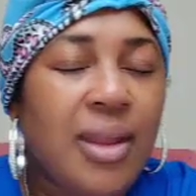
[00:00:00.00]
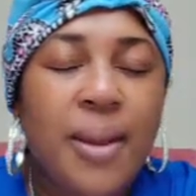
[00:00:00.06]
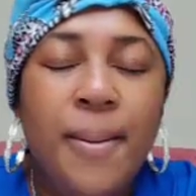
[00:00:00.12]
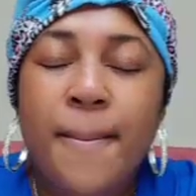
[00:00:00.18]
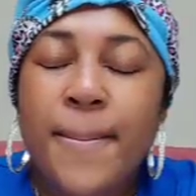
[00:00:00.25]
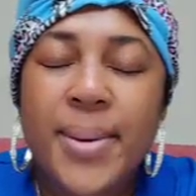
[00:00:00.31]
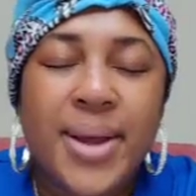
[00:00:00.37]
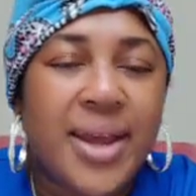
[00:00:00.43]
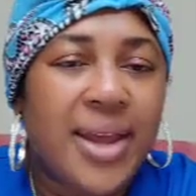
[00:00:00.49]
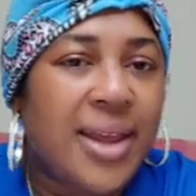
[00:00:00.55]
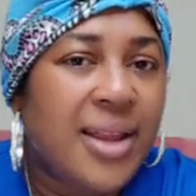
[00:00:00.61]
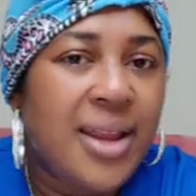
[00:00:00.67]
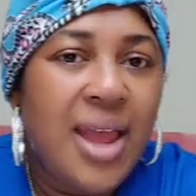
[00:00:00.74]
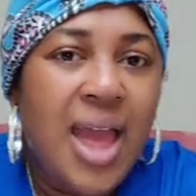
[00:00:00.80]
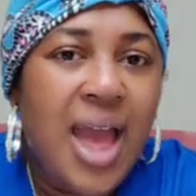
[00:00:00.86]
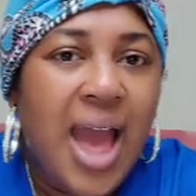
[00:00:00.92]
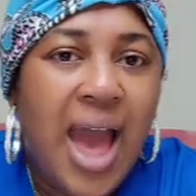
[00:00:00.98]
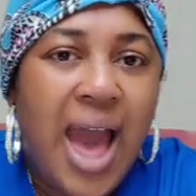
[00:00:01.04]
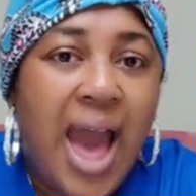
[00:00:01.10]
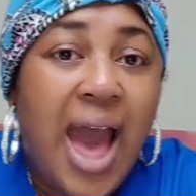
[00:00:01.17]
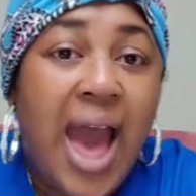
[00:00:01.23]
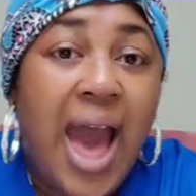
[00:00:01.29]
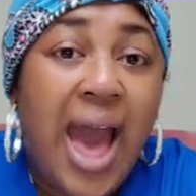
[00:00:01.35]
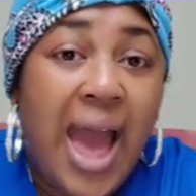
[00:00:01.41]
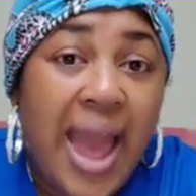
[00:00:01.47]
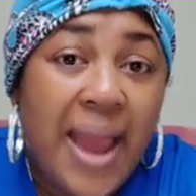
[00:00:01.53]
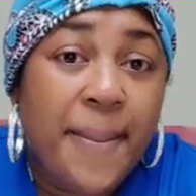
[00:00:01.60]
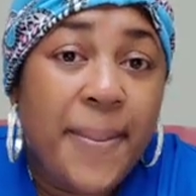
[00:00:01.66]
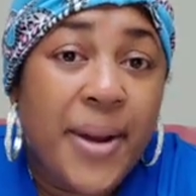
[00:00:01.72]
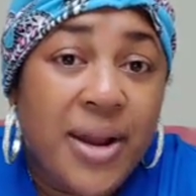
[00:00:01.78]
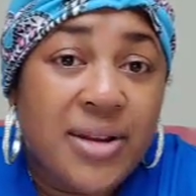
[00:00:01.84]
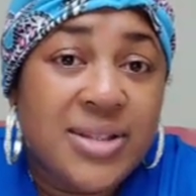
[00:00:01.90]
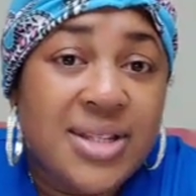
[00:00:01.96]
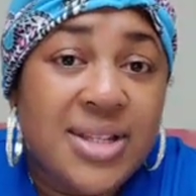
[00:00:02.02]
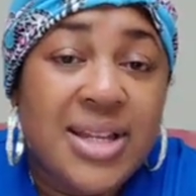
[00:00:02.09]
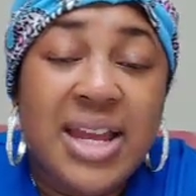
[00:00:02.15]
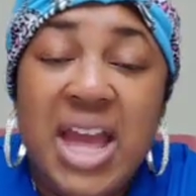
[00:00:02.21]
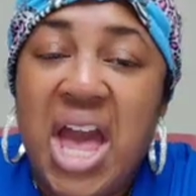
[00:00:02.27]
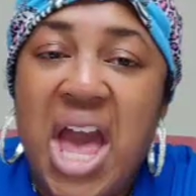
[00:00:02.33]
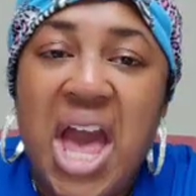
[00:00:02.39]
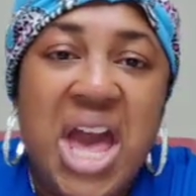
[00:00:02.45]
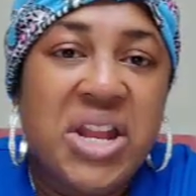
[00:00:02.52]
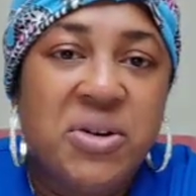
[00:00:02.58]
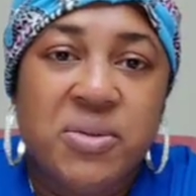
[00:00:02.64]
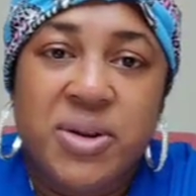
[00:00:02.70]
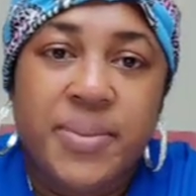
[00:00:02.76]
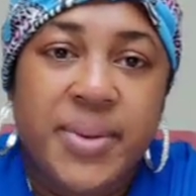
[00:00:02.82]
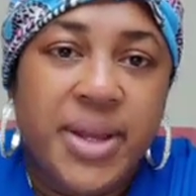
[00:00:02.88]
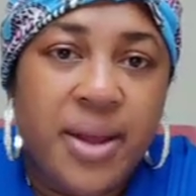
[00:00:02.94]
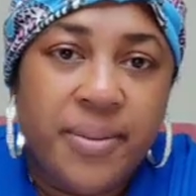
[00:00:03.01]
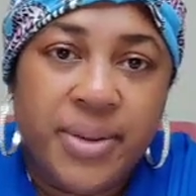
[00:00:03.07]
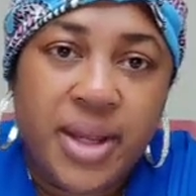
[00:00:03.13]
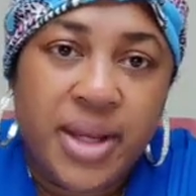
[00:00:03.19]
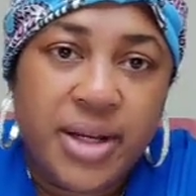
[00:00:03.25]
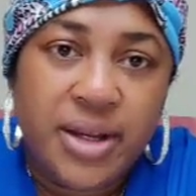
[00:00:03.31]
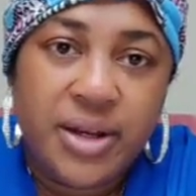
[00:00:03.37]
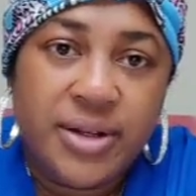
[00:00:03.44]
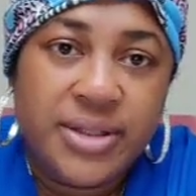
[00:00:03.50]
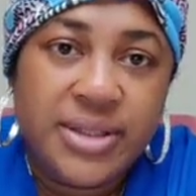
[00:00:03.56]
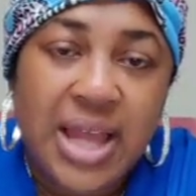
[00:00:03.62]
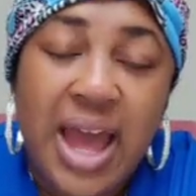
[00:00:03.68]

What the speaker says: But I personally, I don't want to become that nurse.